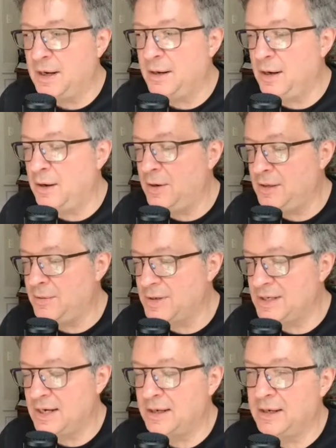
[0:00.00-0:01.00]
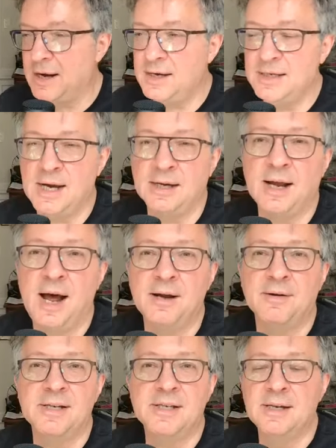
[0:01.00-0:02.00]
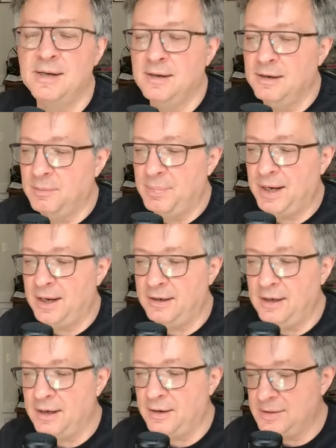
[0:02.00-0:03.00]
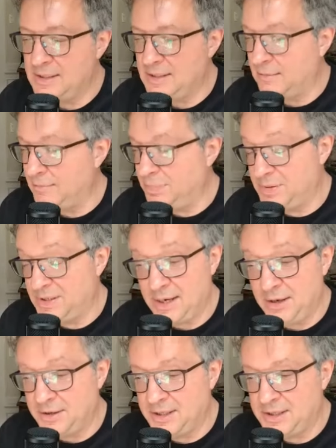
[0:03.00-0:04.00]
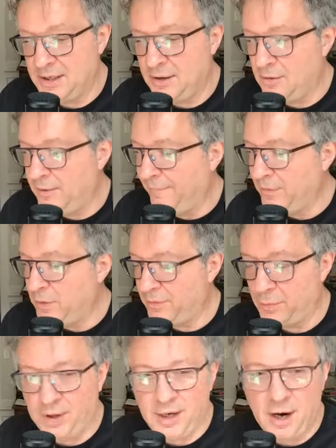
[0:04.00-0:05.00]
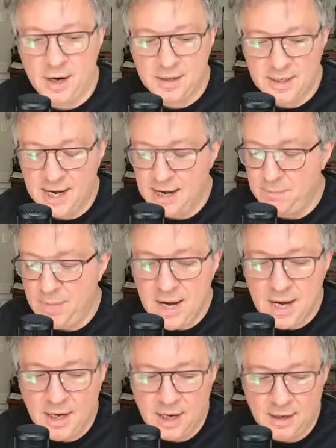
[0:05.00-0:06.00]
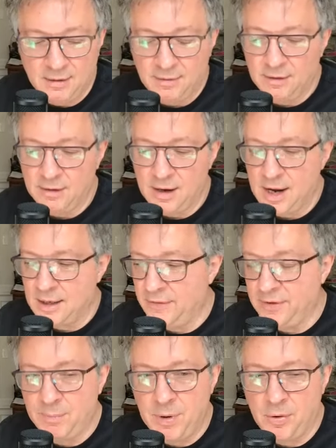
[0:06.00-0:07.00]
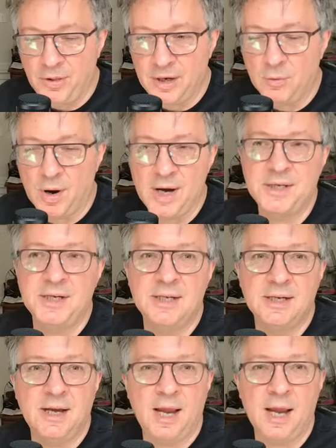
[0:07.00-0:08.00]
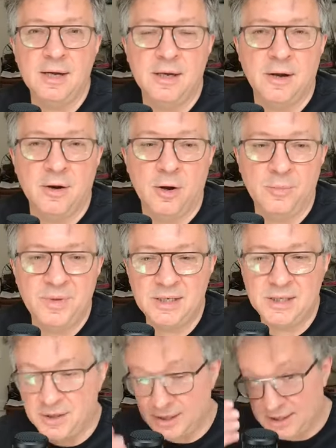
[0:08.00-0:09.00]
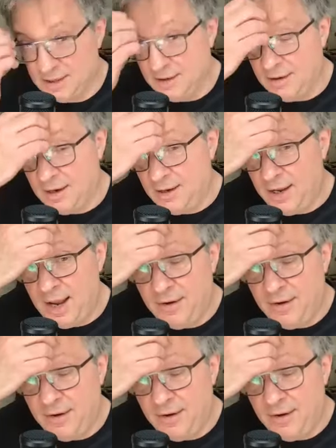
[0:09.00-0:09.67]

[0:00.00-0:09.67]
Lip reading: I know he's not in Congress, but senators too, who have a really hard time making it, living both in Washington and in their home districts, and they